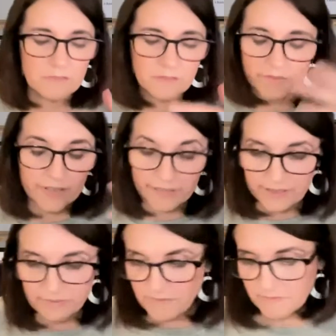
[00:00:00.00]

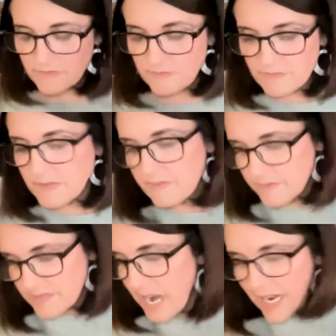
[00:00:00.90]
very
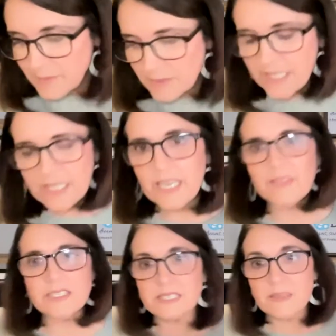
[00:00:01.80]
timely, and
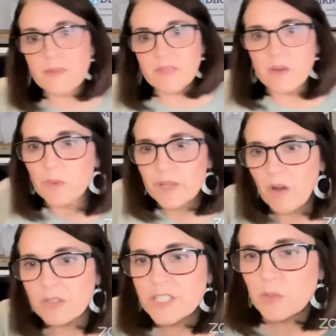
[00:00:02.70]
this is something that we
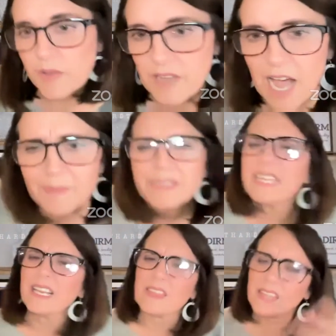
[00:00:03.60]
all deal with commonly,
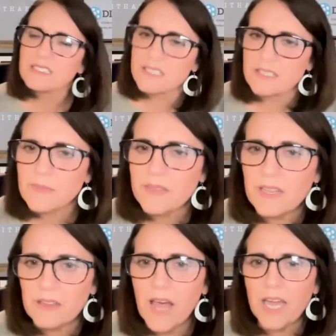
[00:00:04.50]
and I think it's something
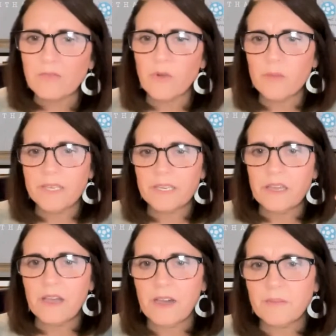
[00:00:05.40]
that a lot of women
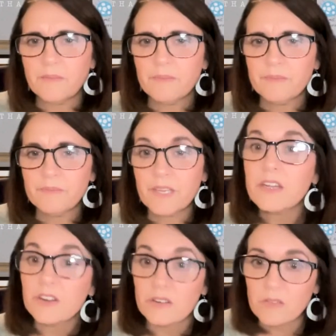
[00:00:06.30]

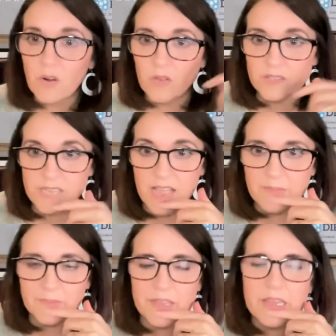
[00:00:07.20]
hear all the
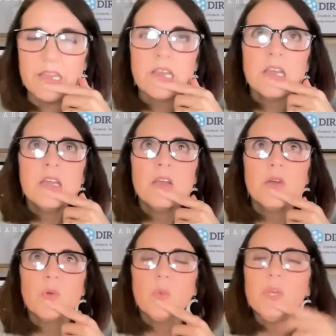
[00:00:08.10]
time.
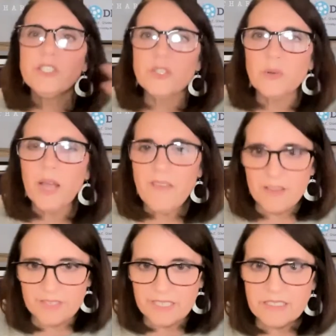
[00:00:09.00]
We do have
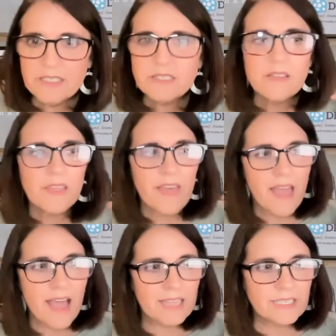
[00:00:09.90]
evidence
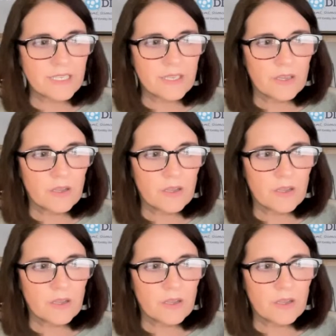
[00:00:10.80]
that